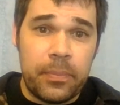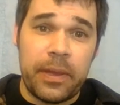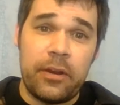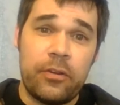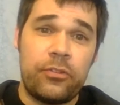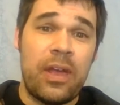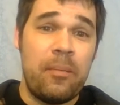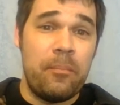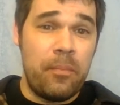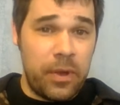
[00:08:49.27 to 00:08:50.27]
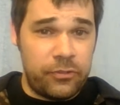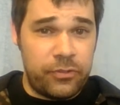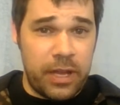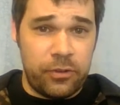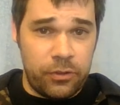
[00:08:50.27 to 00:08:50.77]
players
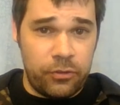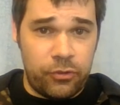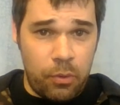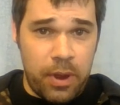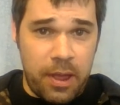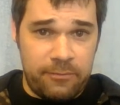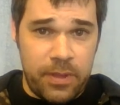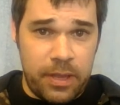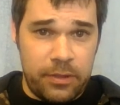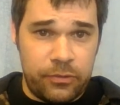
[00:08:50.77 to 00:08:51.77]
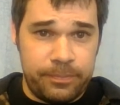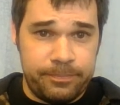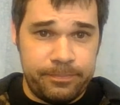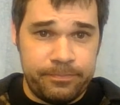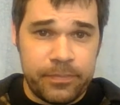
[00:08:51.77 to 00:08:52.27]
must enter the showdown phase.
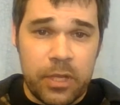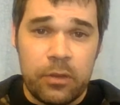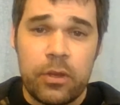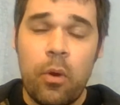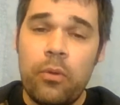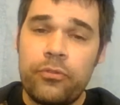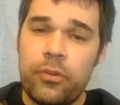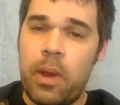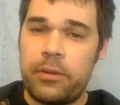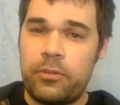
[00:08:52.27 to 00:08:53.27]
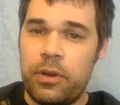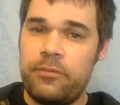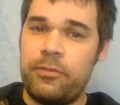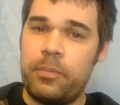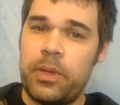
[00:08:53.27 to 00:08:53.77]
You can also enter it
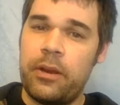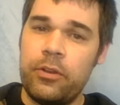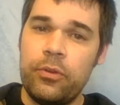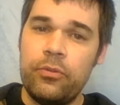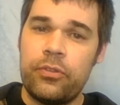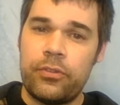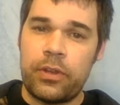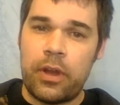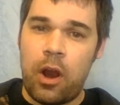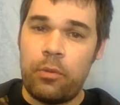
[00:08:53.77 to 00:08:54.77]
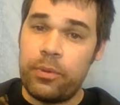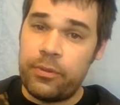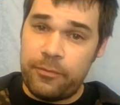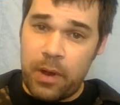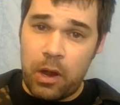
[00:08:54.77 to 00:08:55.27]
if a player uses a card with
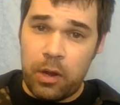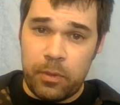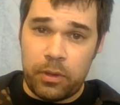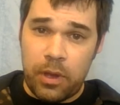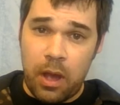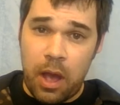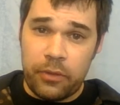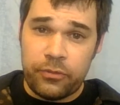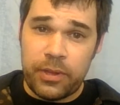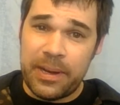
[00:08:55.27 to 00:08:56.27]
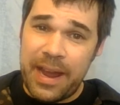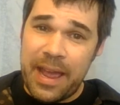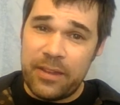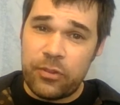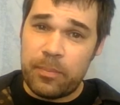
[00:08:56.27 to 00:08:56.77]
a variable cost and it
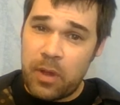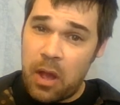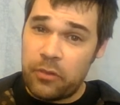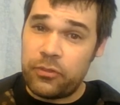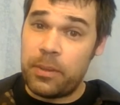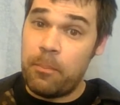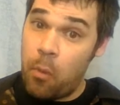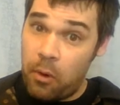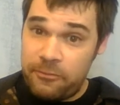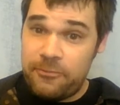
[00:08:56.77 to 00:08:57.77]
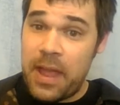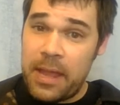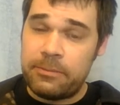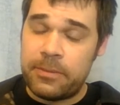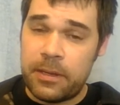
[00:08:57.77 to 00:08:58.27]
ends up costing more
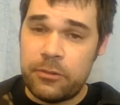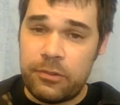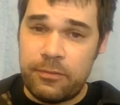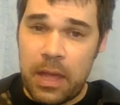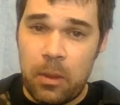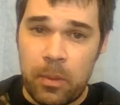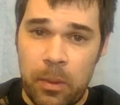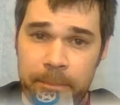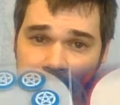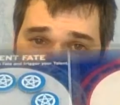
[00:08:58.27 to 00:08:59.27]
fate than is available.